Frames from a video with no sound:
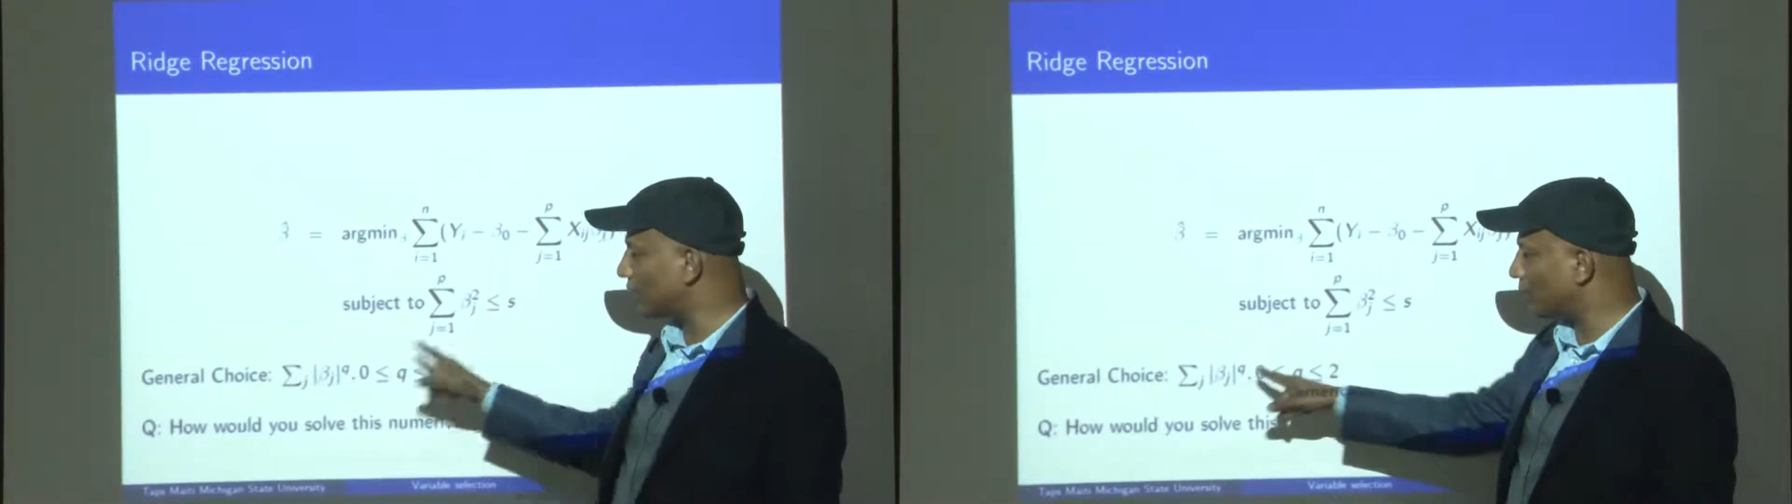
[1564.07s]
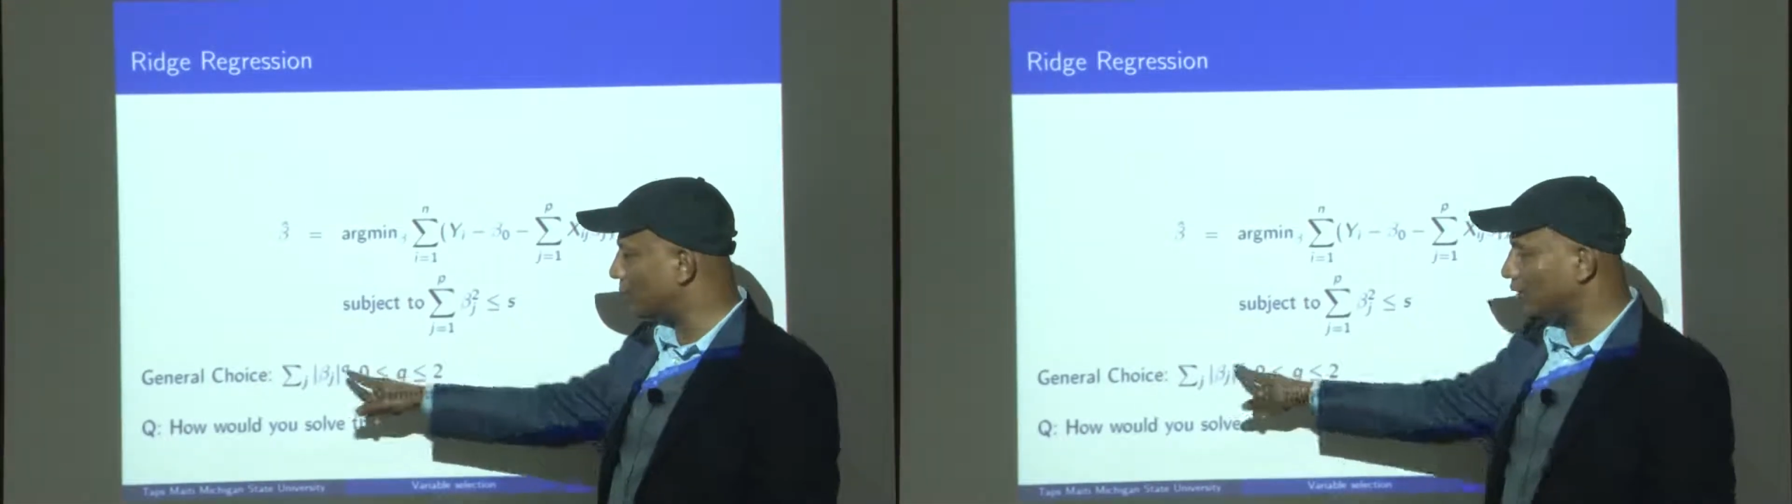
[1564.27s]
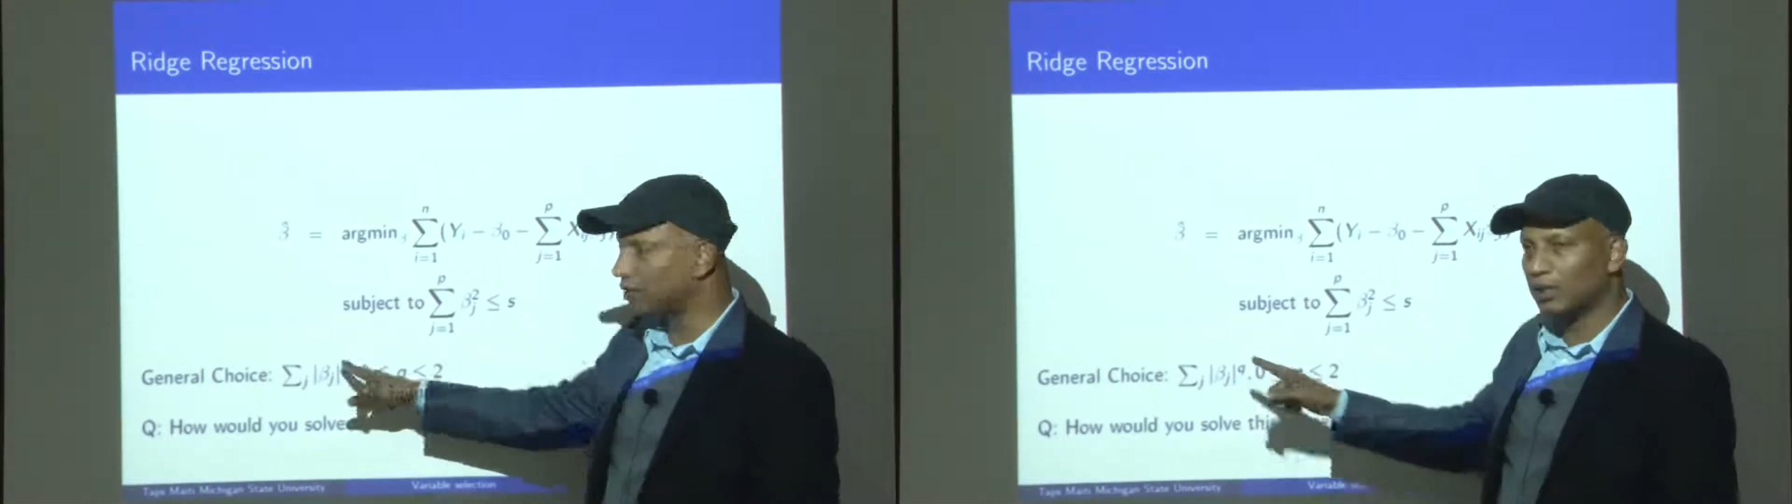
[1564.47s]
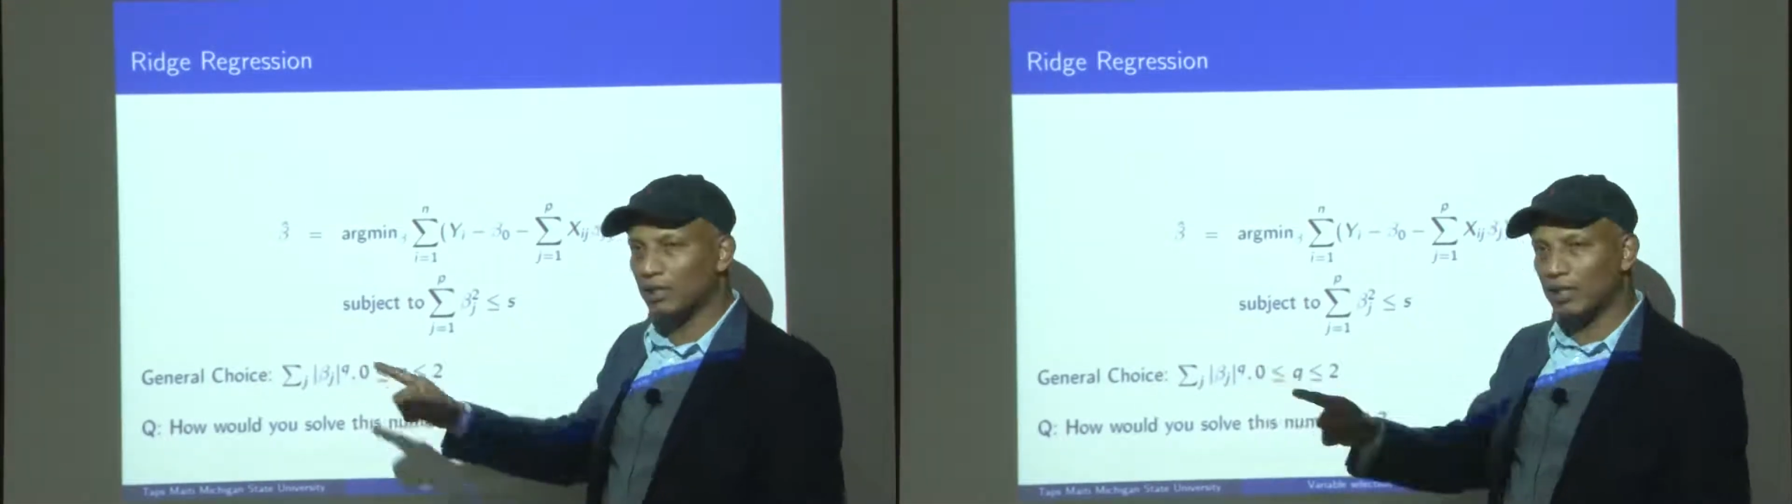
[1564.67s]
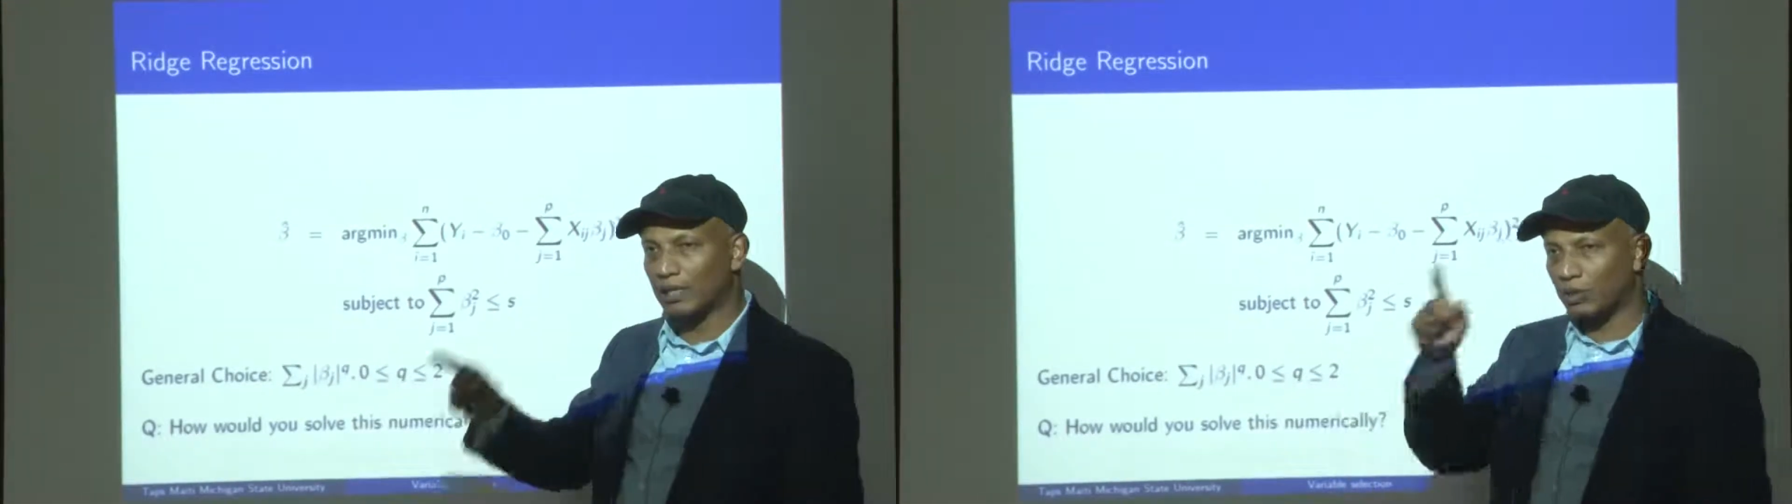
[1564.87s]
that because
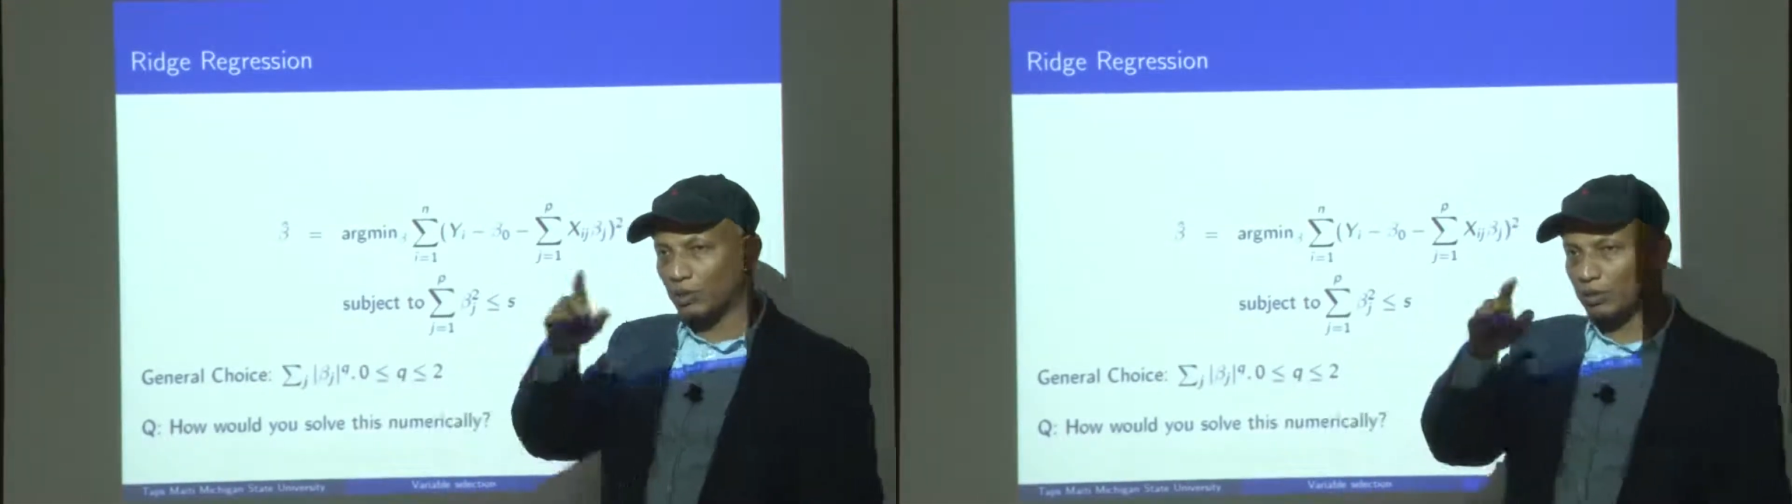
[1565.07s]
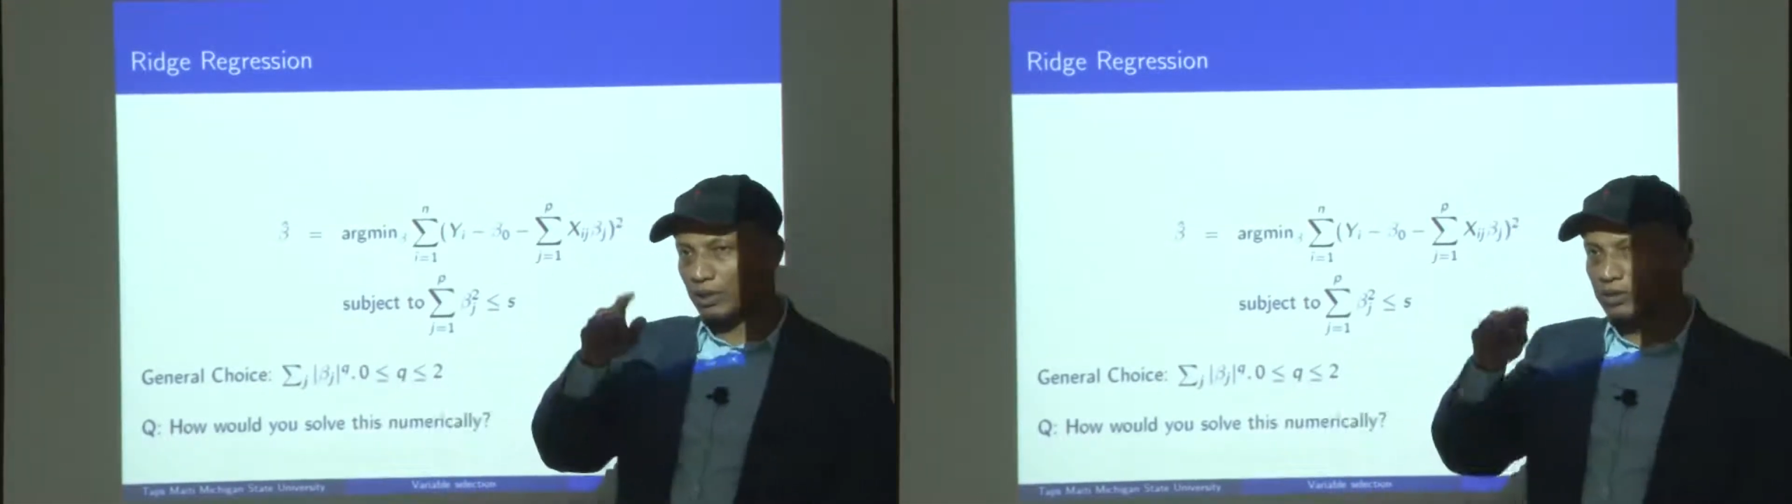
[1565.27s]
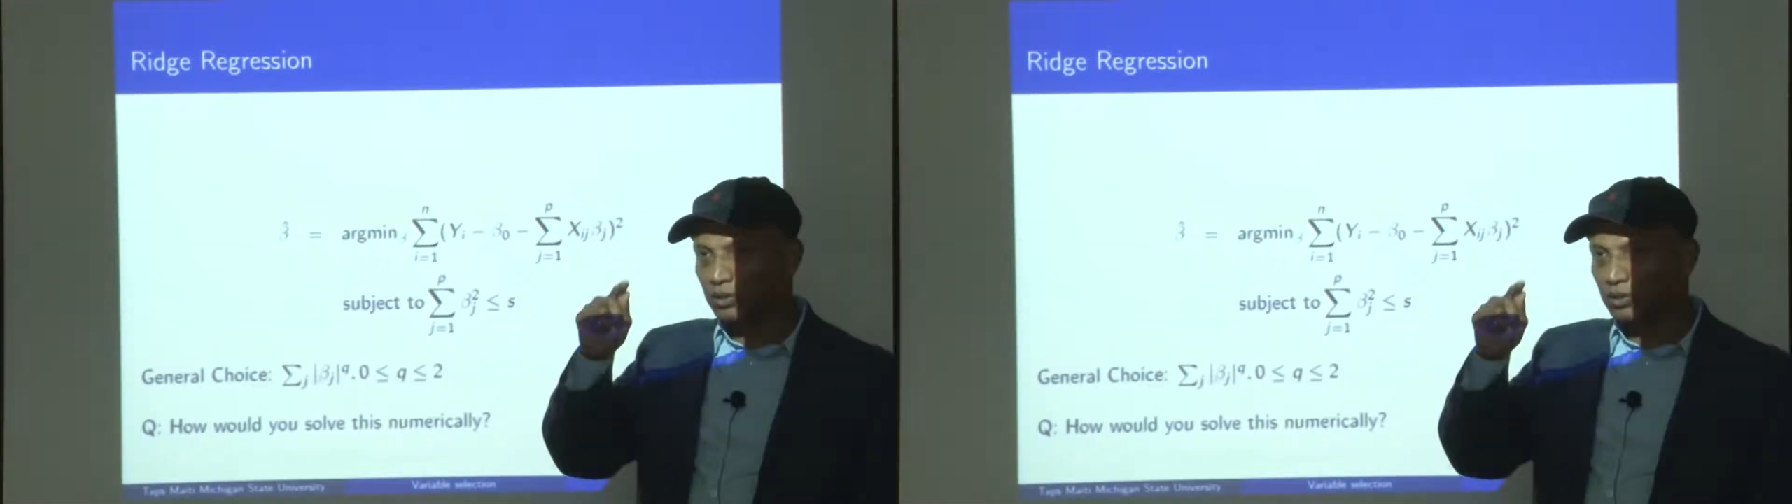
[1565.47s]
the Lasso is